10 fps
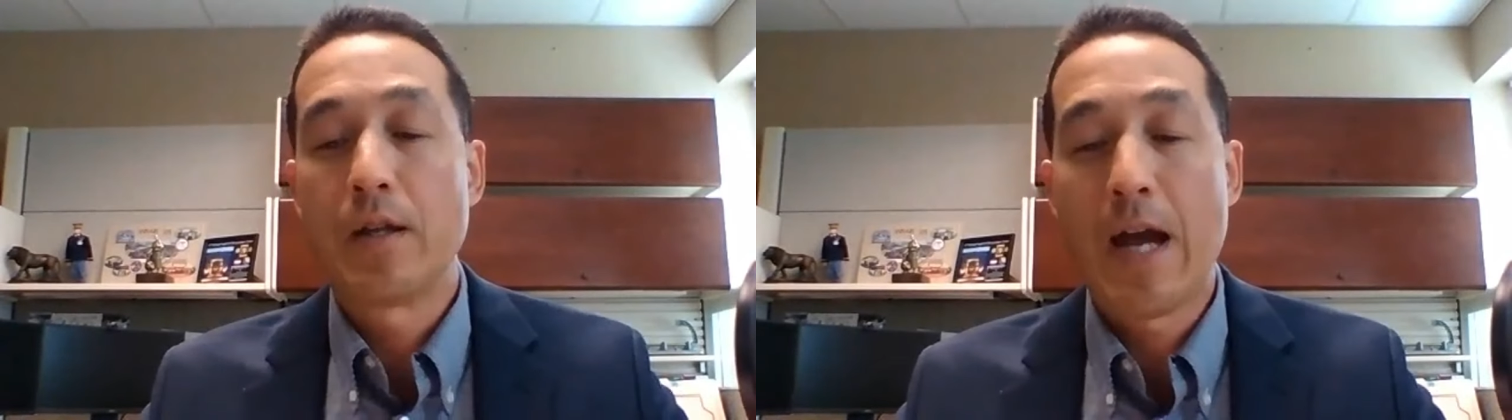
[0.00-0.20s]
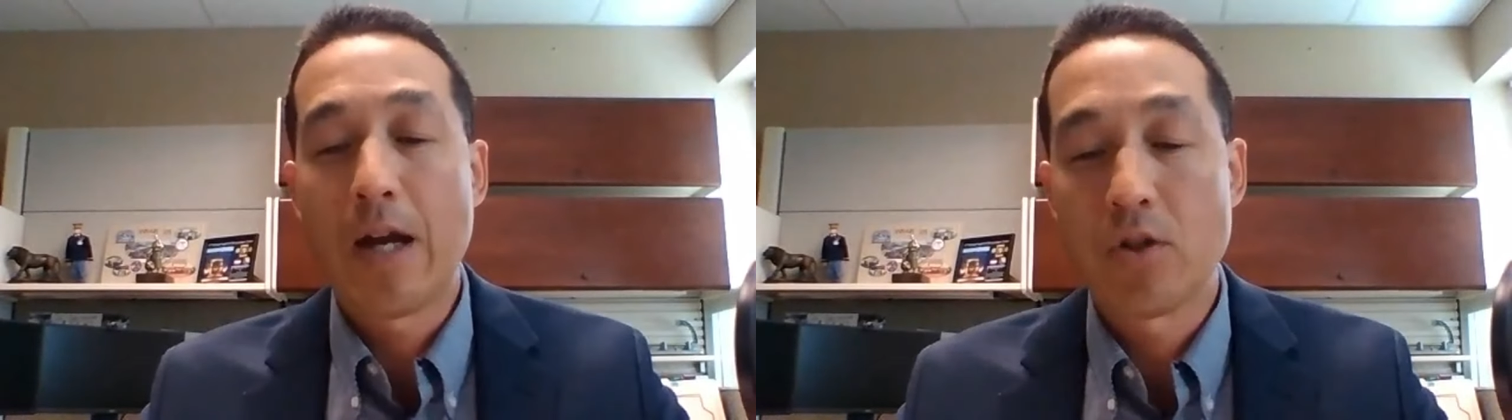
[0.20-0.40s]

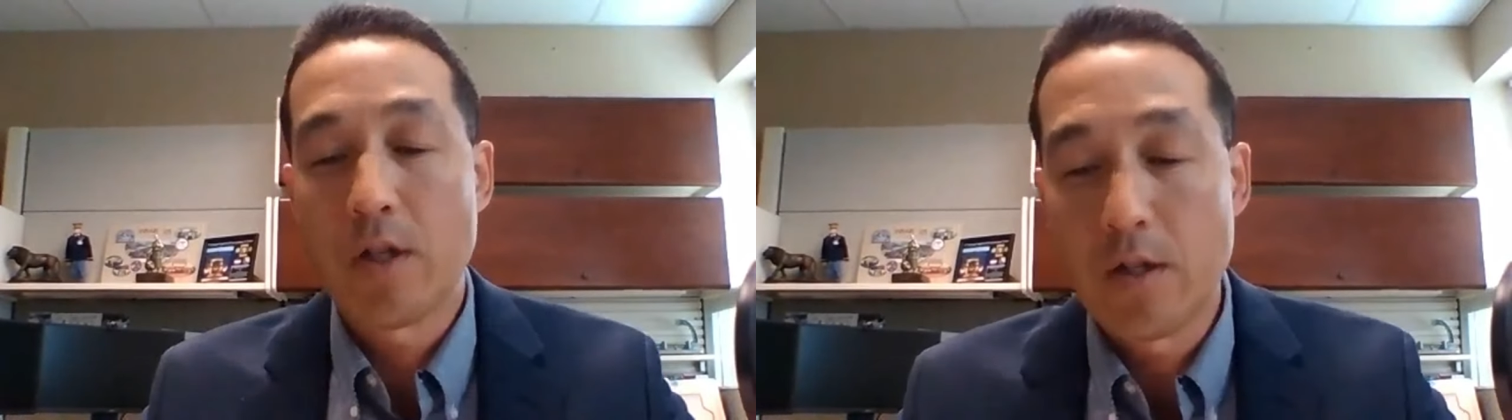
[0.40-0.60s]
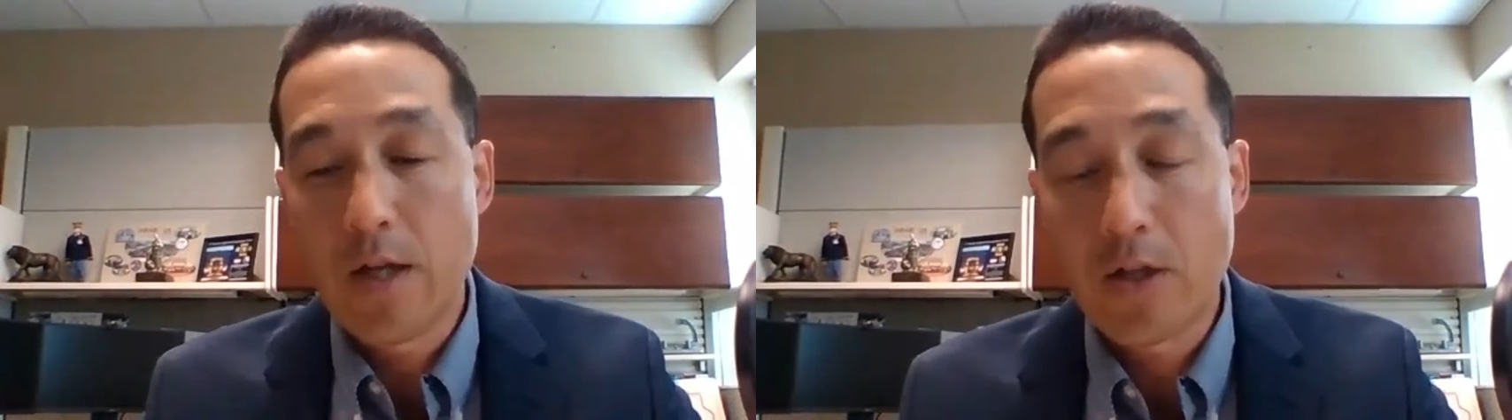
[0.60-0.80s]
they actually
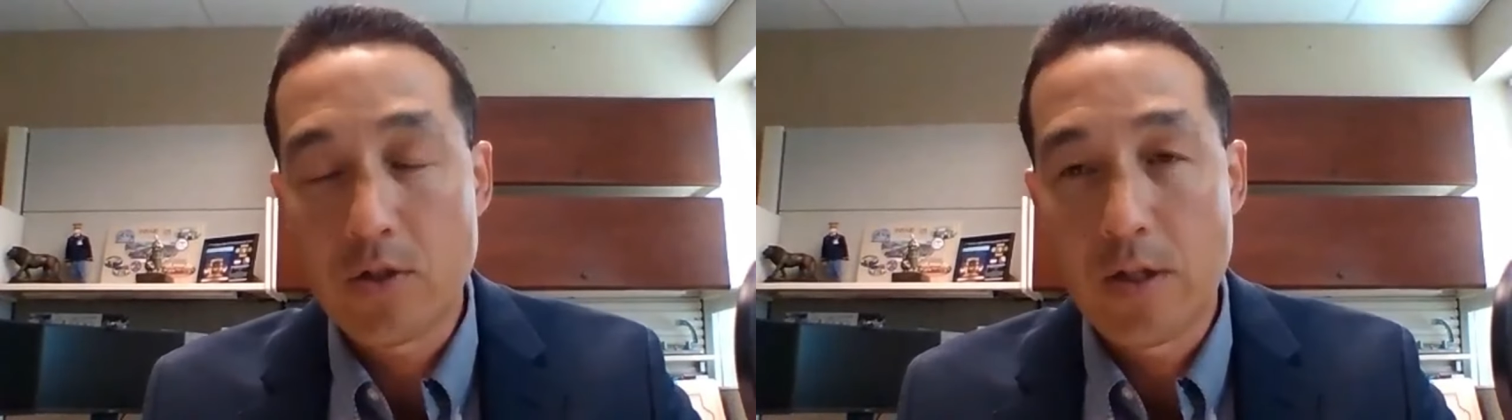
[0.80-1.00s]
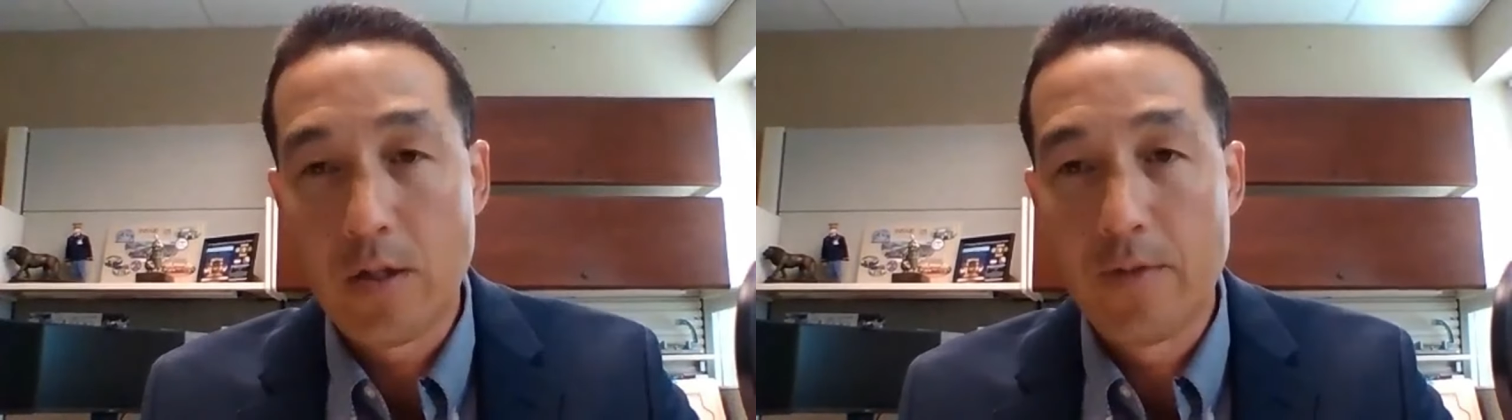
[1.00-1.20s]
can
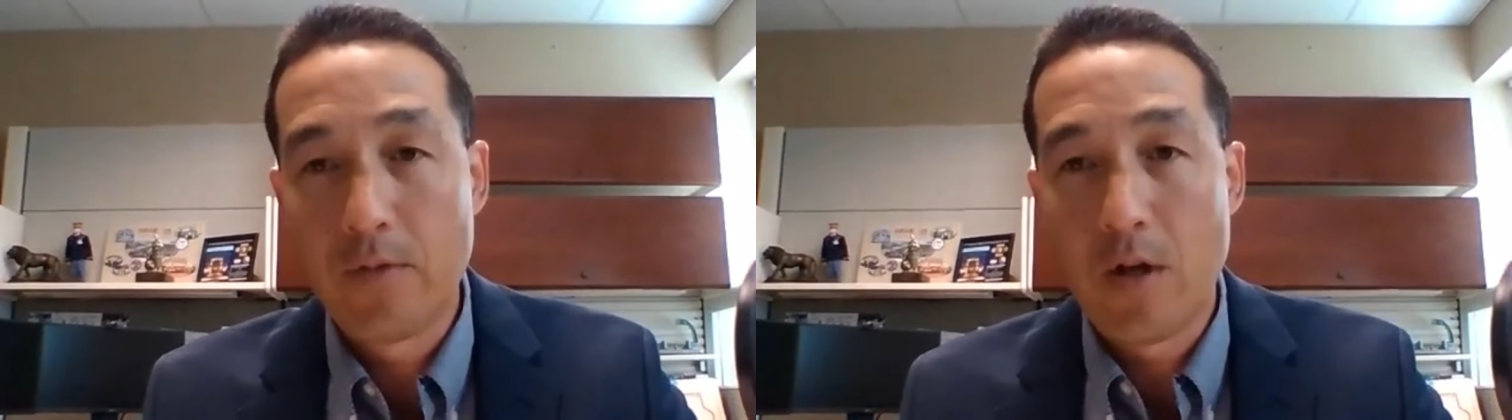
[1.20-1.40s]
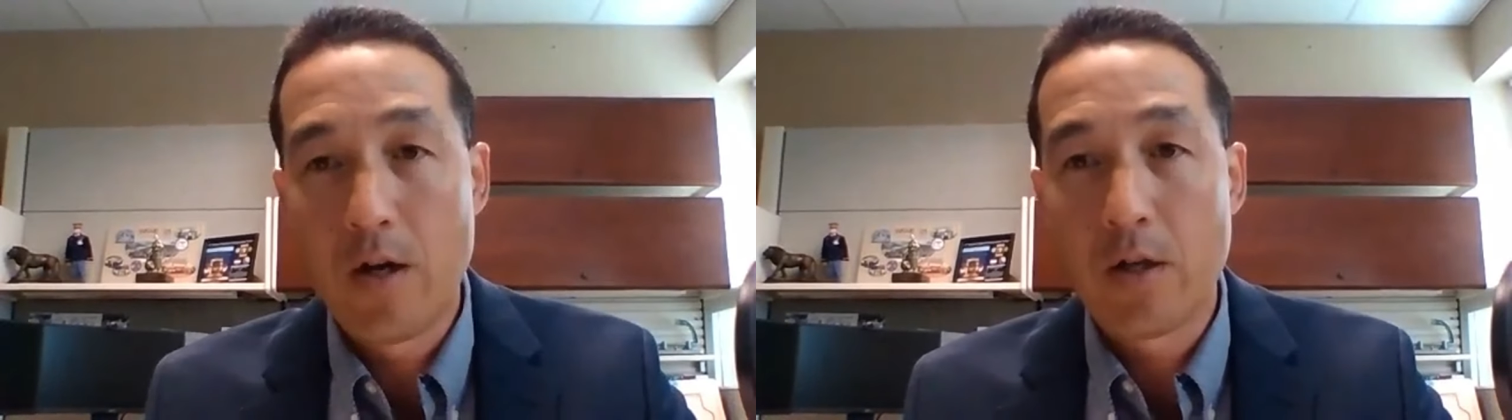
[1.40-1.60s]
actually live
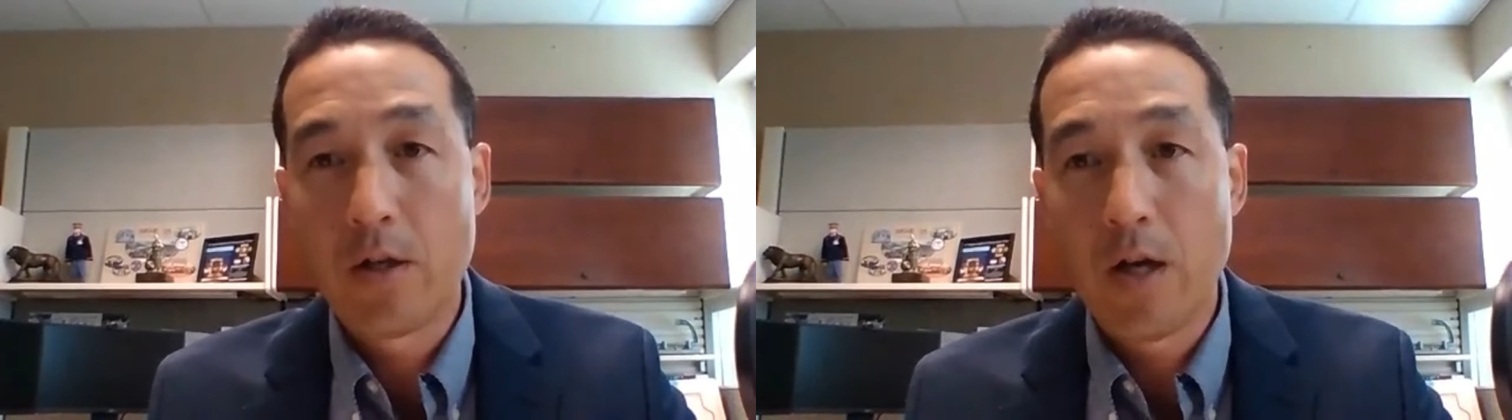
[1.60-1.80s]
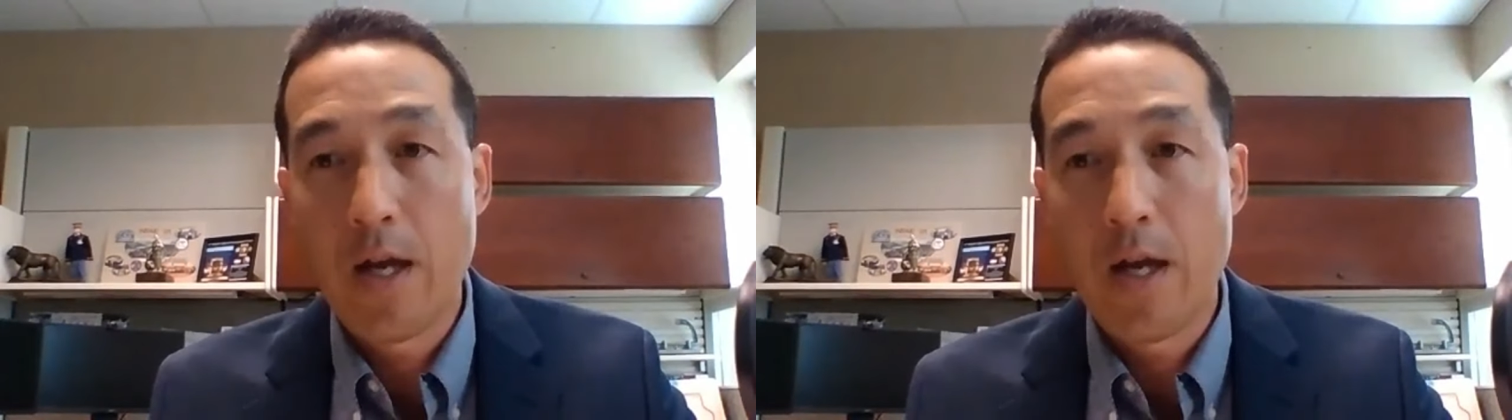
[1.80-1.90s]
longer